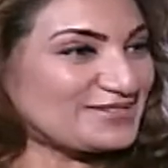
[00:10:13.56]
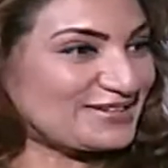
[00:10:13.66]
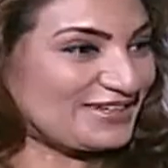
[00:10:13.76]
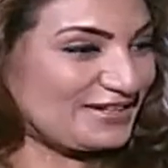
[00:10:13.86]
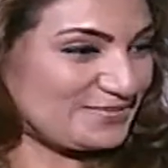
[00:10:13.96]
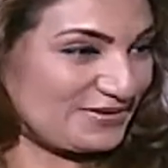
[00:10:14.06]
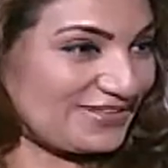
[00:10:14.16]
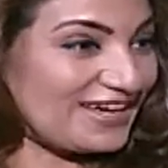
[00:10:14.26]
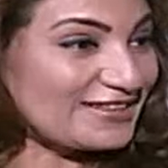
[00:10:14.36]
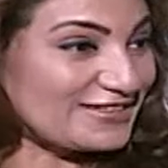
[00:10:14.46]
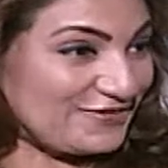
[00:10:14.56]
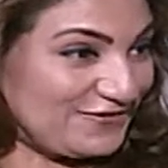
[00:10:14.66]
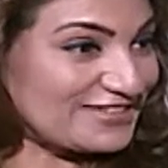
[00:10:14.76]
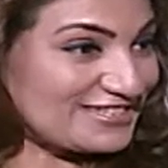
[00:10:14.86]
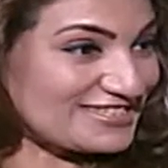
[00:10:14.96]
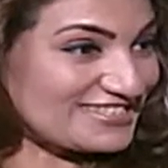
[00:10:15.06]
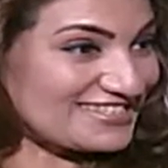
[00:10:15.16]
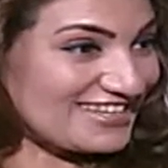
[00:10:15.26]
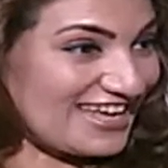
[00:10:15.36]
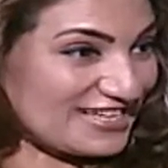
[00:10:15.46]
I'm talking about the health and
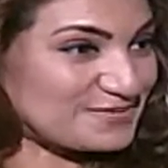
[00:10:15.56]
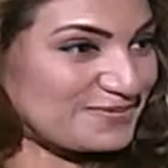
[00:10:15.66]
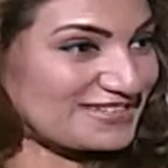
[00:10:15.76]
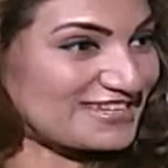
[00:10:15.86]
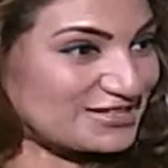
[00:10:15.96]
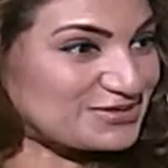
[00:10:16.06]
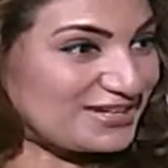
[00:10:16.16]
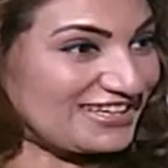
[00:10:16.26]
fitness aspect. Actually,